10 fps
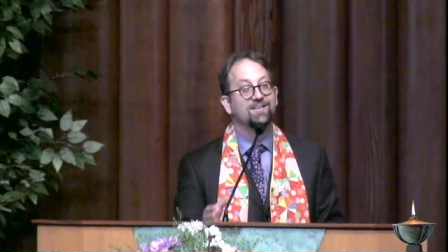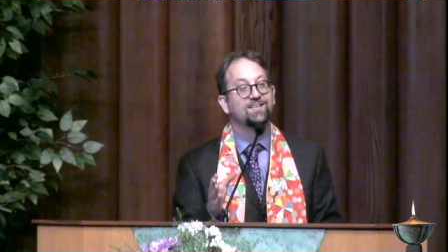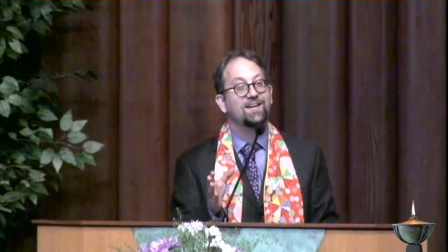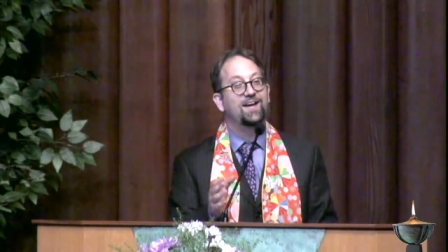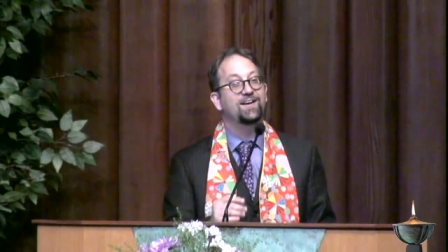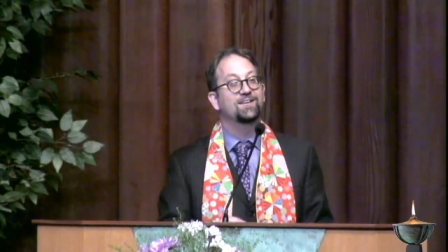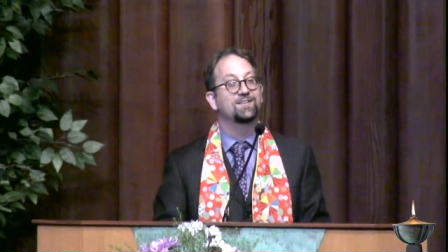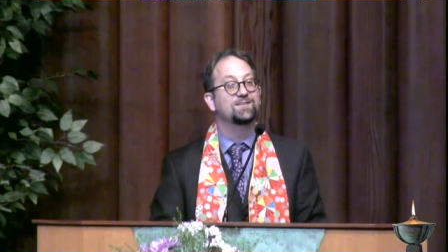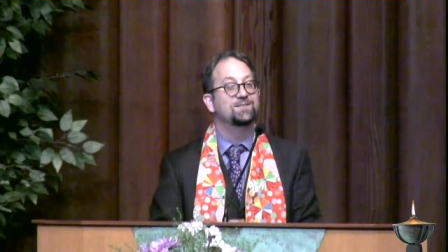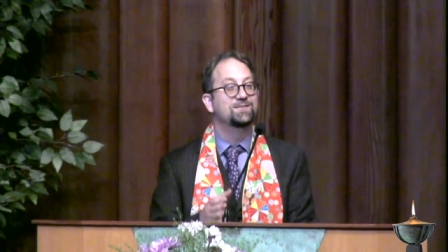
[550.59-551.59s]

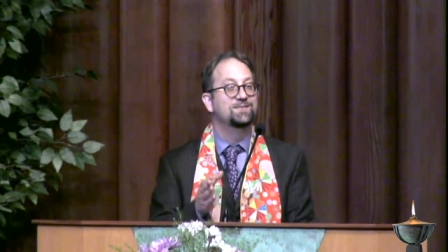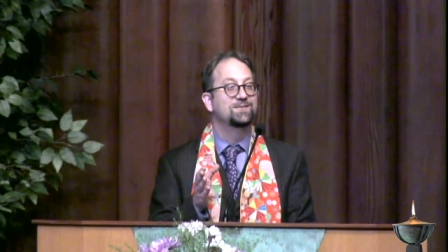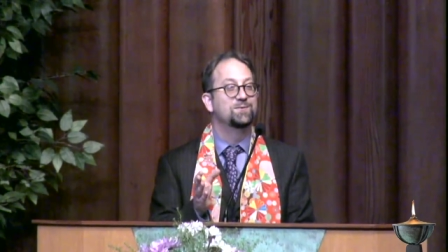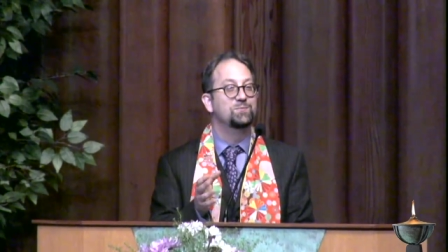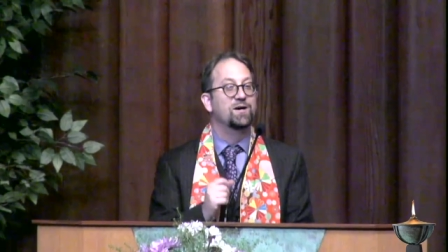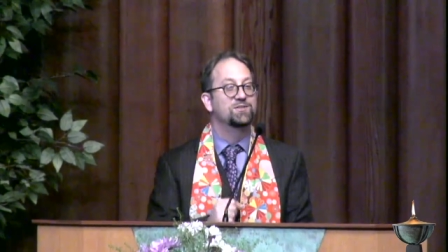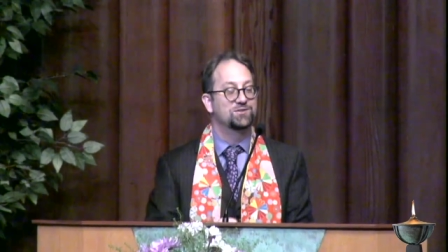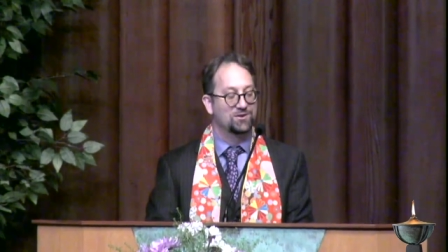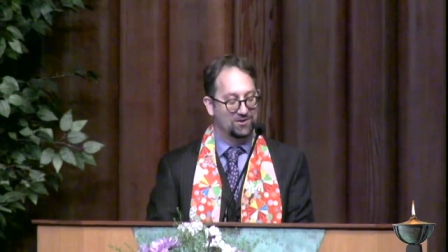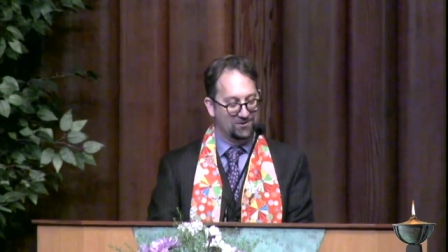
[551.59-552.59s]
kale,
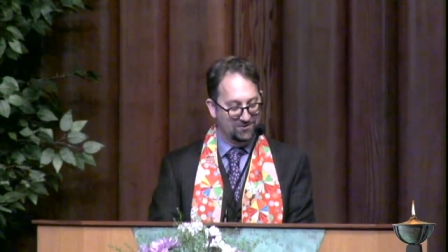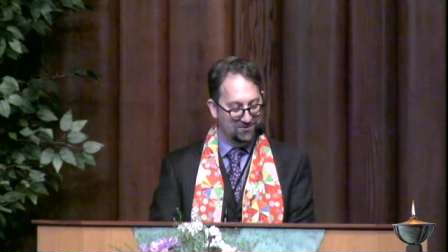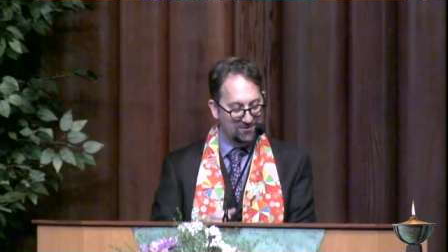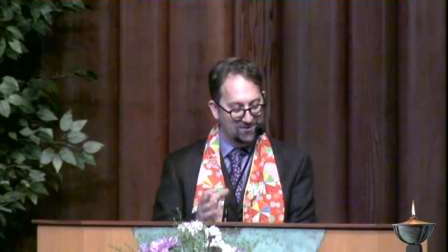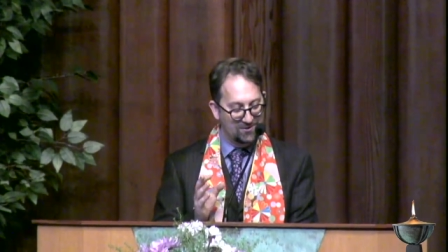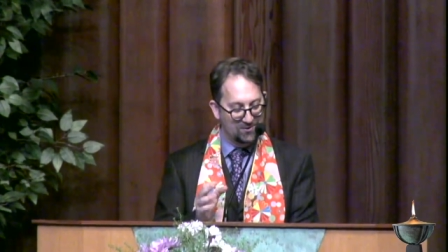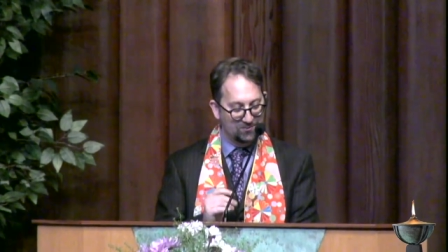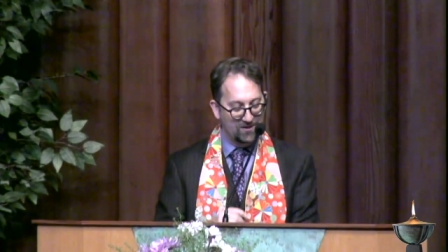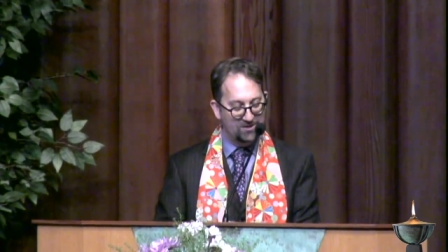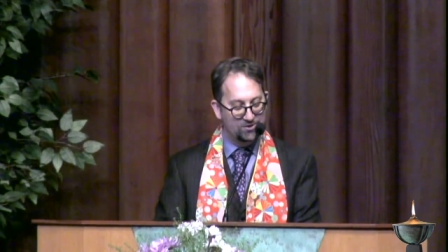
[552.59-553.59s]
mustards,
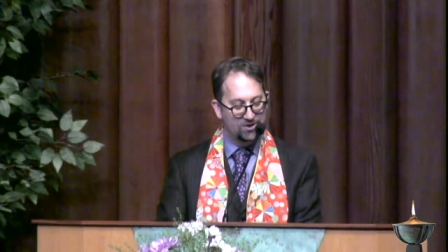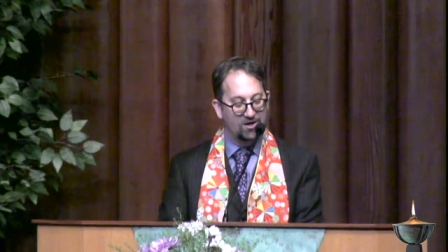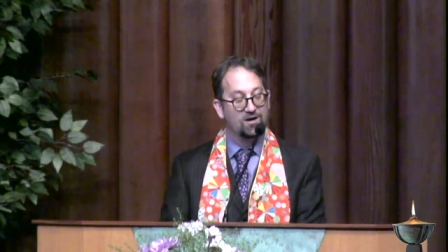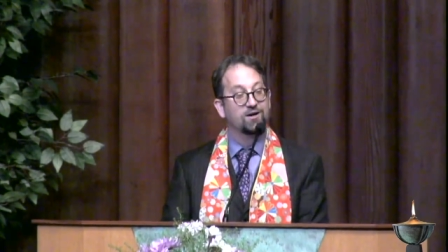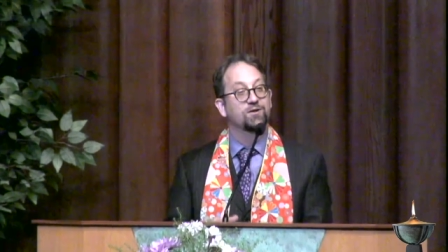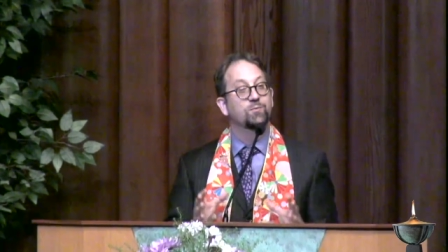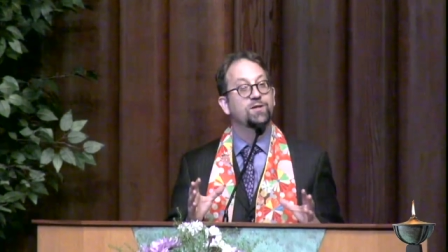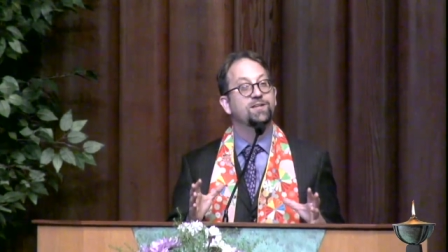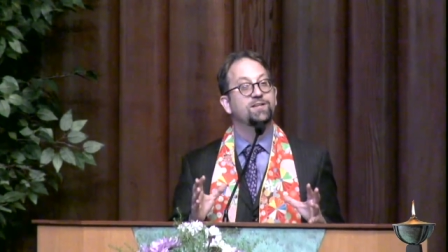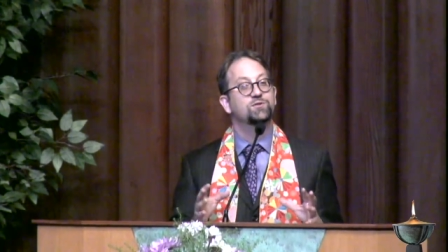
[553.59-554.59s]
red chard
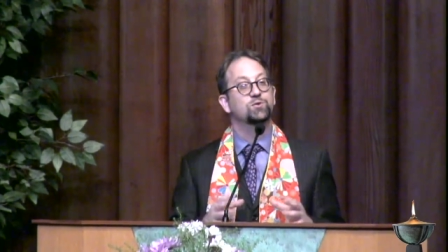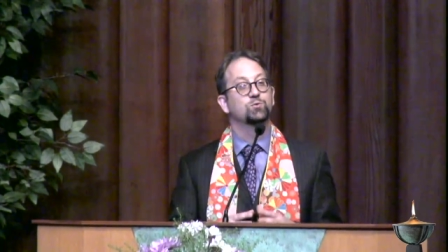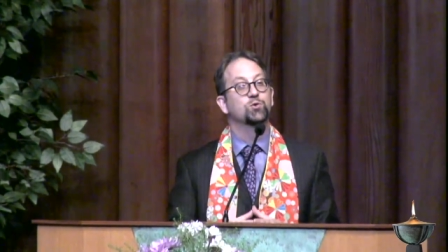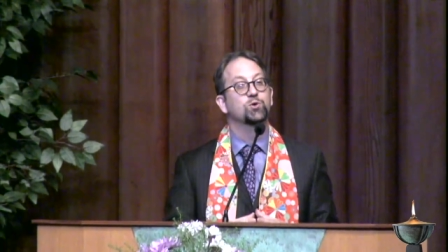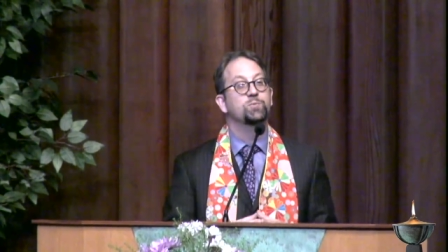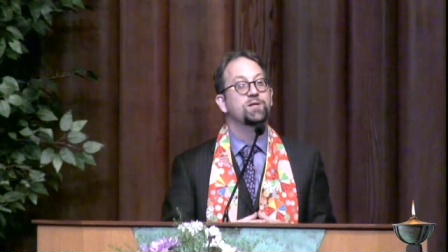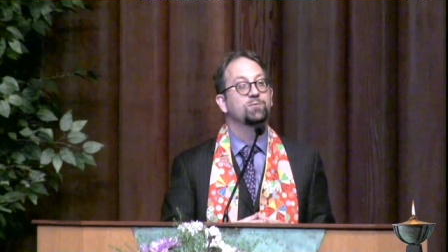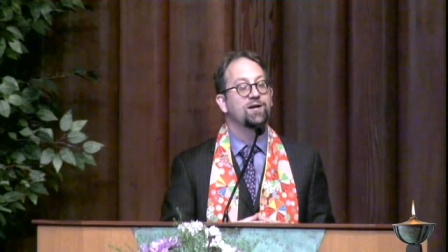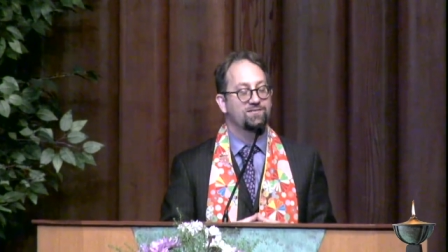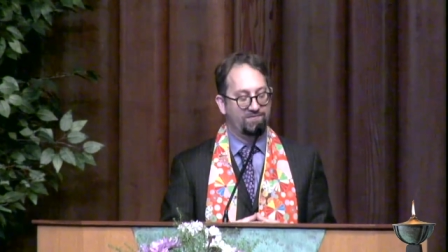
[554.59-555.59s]
with its ruby
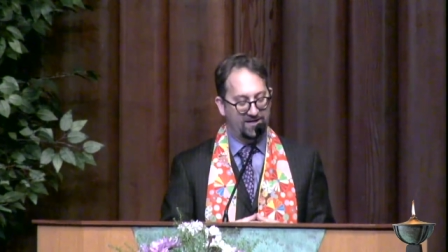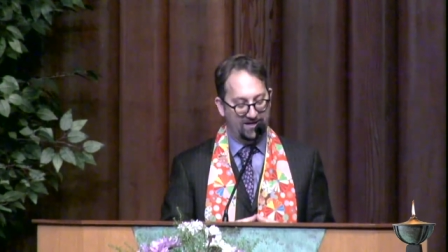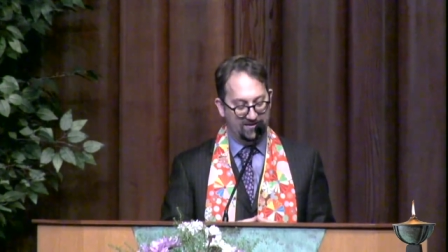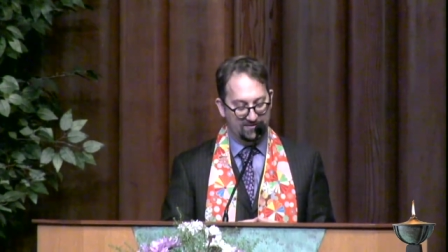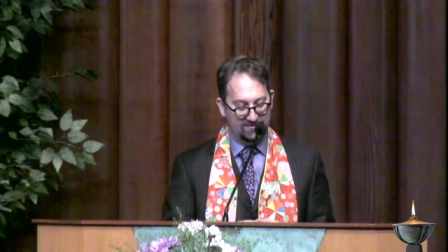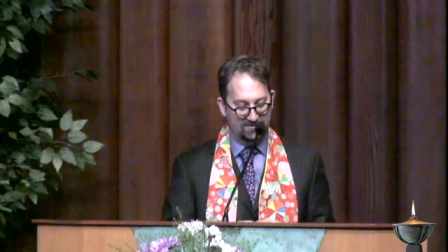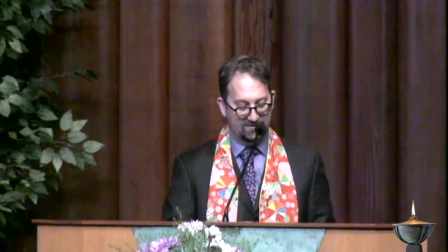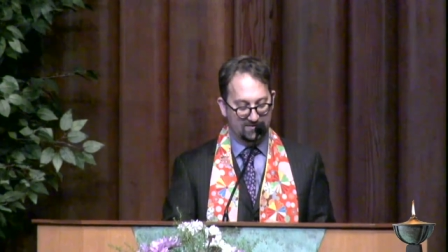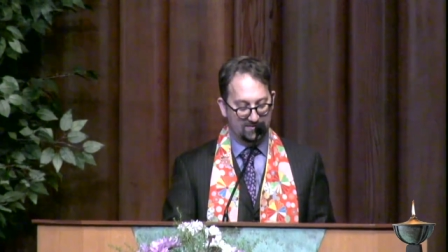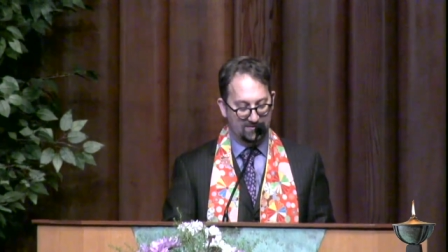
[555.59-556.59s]
red veins,
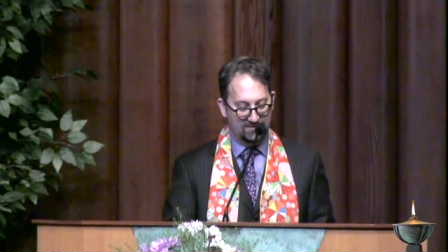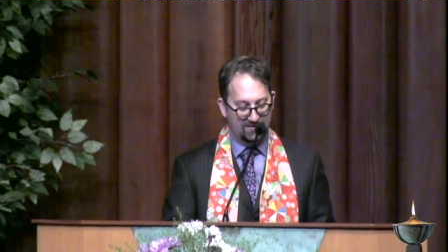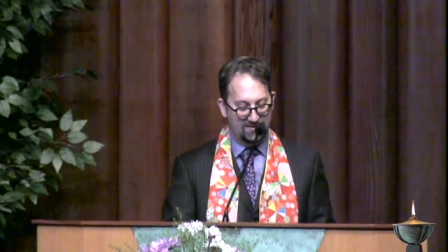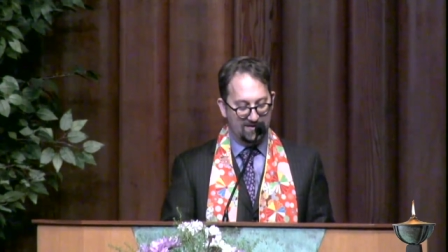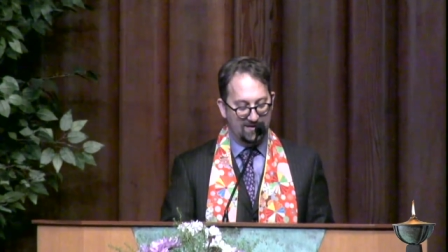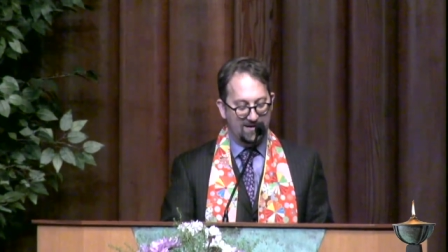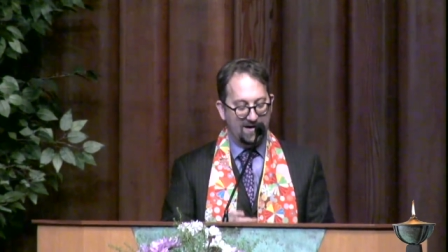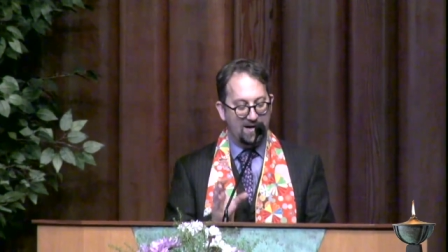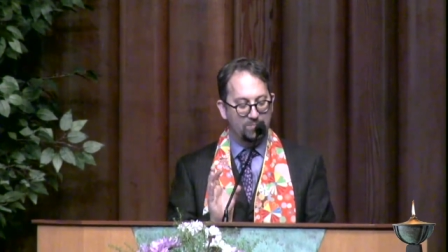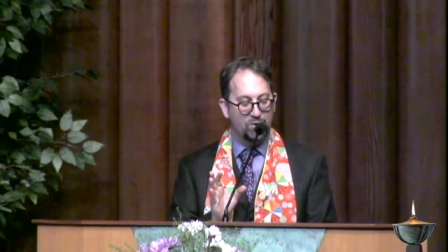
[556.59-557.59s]

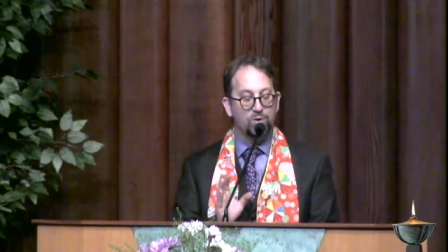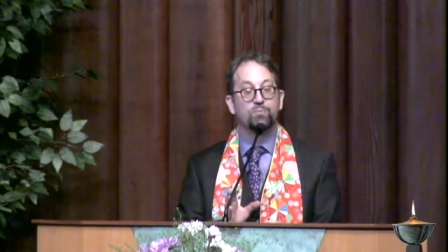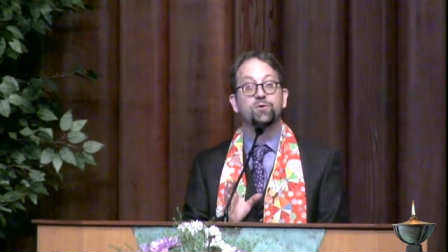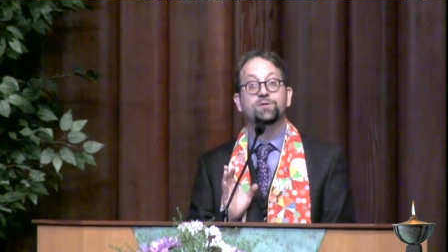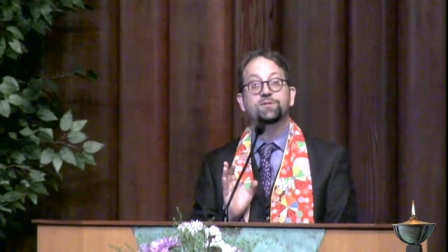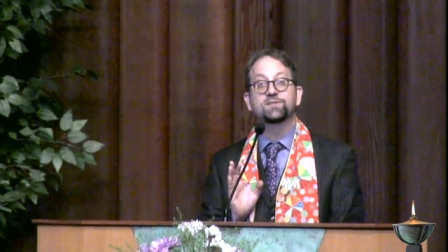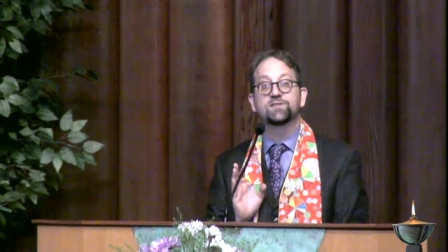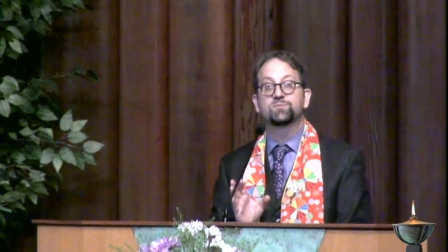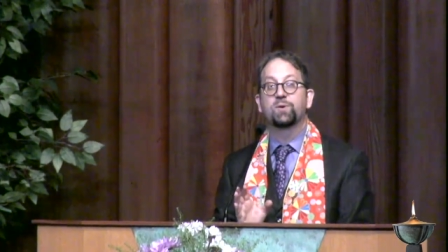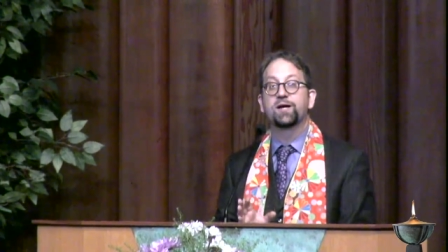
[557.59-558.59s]
and purple
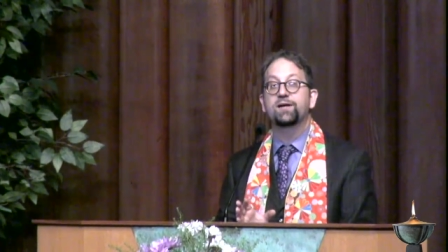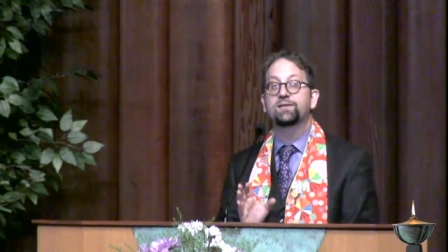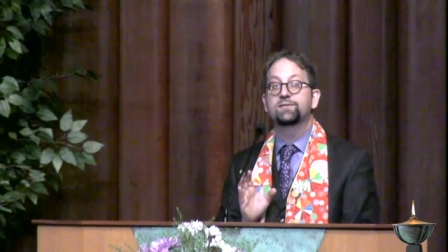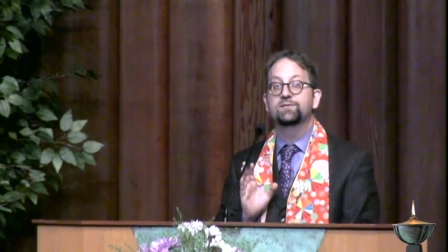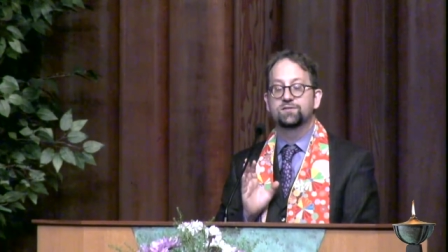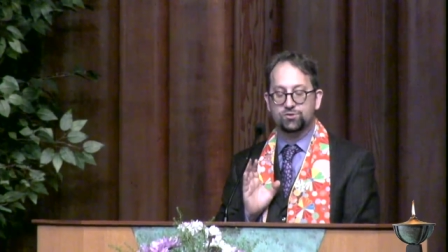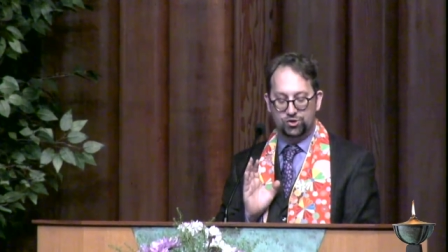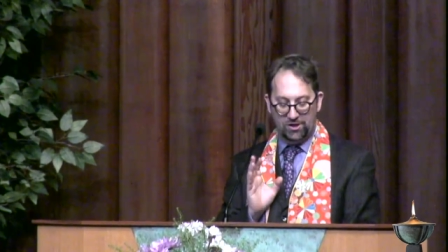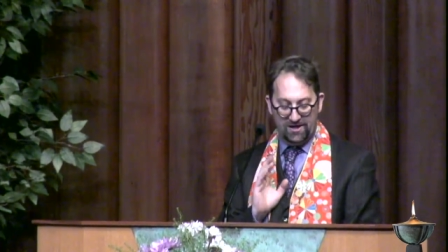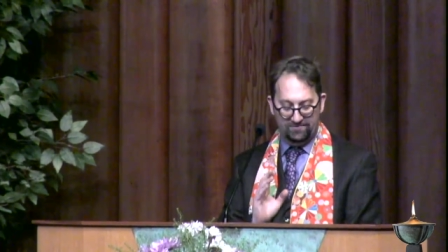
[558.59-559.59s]
spiked
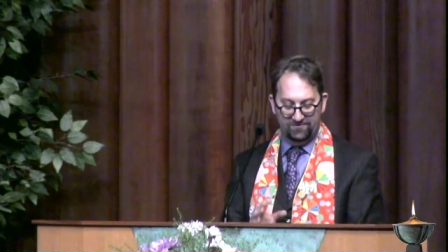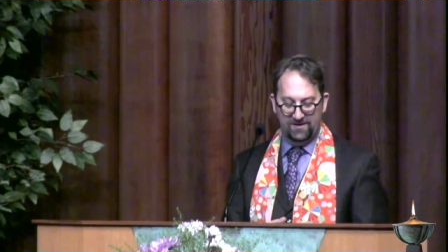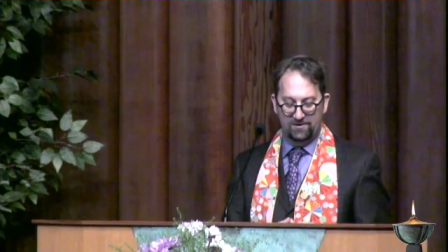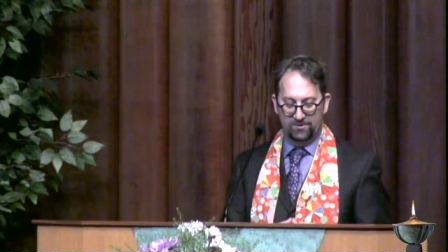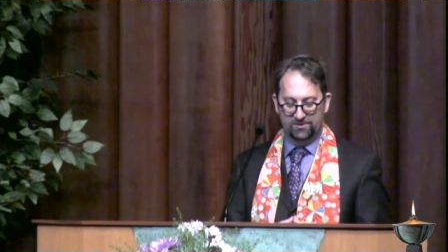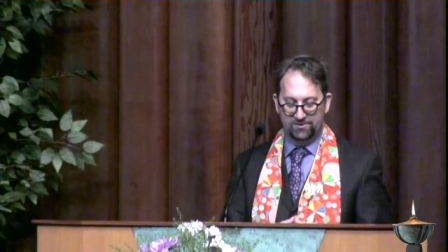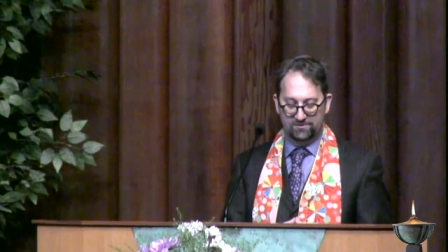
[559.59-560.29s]
chive flowers.